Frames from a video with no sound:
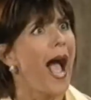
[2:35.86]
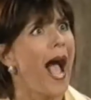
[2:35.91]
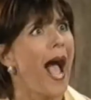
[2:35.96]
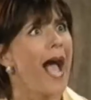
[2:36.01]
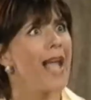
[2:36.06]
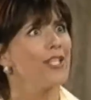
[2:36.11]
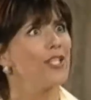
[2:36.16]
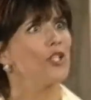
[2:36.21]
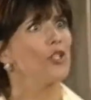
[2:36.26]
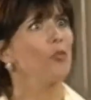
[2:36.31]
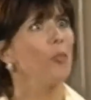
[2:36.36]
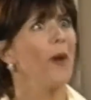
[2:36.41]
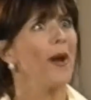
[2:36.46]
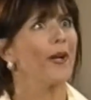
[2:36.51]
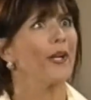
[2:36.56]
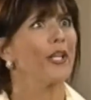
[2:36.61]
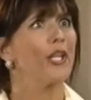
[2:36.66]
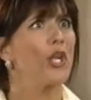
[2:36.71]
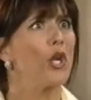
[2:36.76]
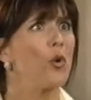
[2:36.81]
I
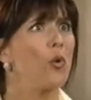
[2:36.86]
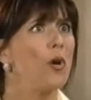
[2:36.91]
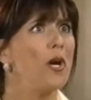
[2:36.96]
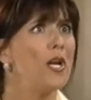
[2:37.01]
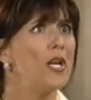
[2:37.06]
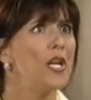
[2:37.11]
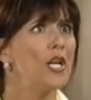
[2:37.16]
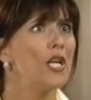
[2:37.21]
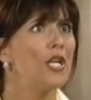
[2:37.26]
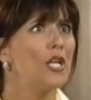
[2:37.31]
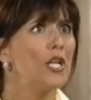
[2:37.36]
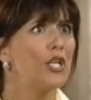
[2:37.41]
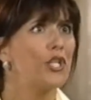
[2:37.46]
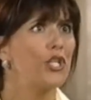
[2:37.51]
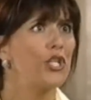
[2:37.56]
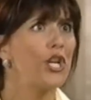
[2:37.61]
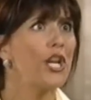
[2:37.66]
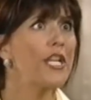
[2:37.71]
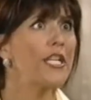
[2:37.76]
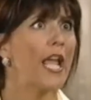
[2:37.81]
swear you.
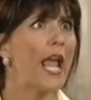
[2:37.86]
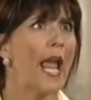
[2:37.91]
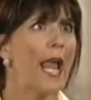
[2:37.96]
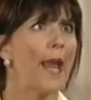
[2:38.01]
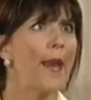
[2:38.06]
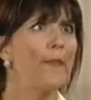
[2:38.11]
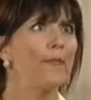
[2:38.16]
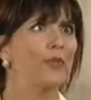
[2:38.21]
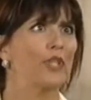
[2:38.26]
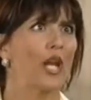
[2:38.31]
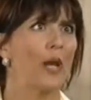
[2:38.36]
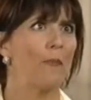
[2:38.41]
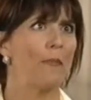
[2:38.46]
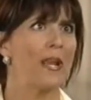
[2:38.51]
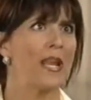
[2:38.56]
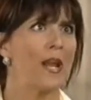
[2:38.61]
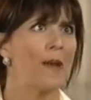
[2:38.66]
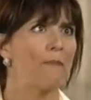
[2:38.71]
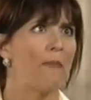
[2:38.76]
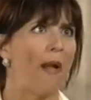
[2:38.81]
She came to
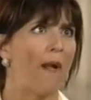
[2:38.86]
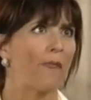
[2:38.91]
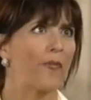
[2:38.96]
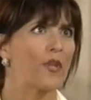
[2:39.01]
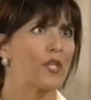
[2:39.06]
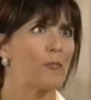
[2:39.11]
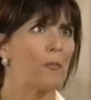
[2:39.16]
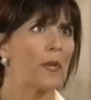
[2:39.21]
me about this